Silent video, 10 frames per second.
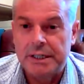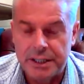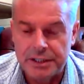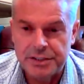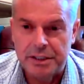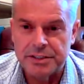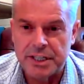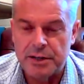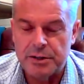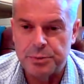It's still a
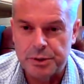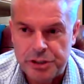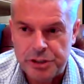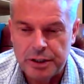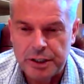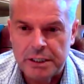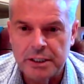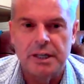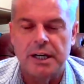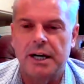sizable chunk
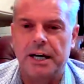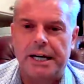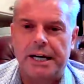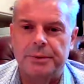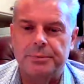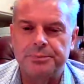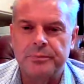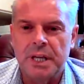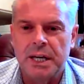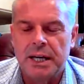in
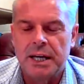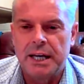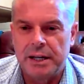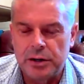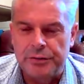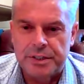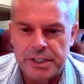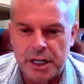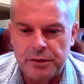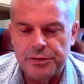and of
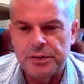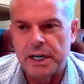itself.